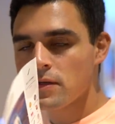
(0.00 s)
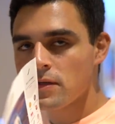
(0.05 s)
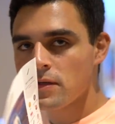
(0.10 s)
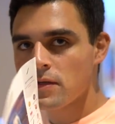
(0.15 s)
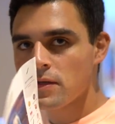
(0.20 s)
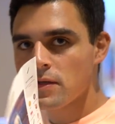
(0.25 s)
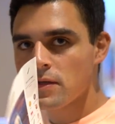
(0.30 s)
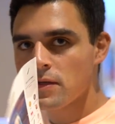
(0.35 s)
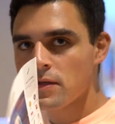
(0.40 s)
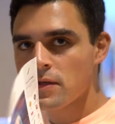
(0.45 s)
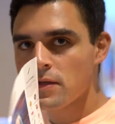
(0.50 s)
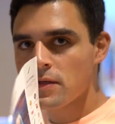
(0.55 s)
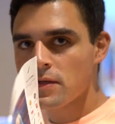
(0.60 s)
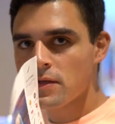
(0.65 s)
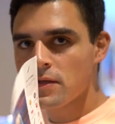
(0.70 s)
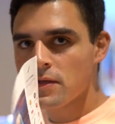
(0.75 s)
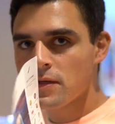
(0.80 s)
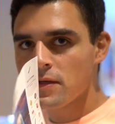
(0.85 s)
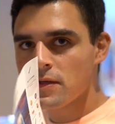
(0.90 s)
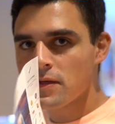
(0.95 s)

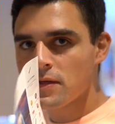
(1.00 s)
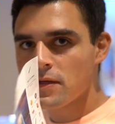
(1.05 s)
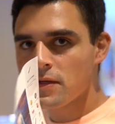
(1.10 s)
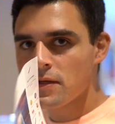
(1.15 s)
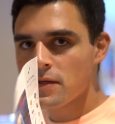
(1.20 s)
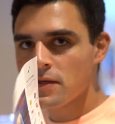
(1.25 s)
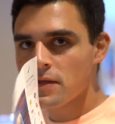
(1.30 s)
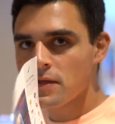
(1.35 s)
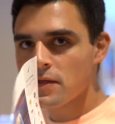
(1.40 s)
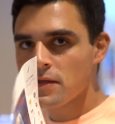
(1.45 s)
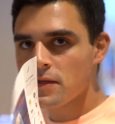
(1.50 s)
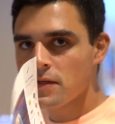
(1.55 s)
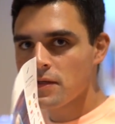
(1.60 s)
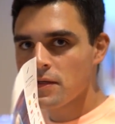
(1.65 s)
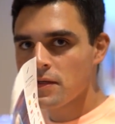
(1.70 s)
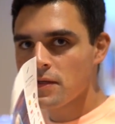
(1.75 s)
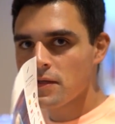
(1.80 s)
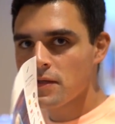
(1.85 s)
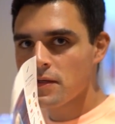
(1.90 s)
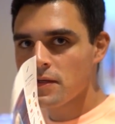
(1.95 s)

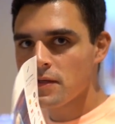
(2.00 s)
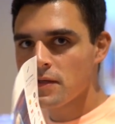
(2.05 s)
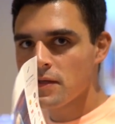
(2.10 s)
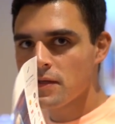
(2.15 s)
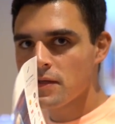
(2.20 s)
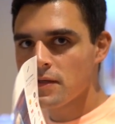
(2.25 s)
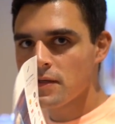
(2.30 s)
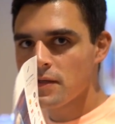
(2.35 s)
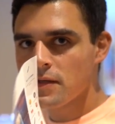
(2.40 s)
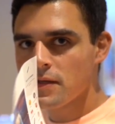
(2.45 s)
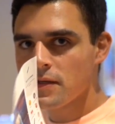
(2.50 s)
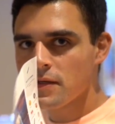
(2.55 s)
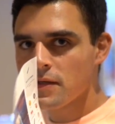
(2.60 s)
Nobody speaks.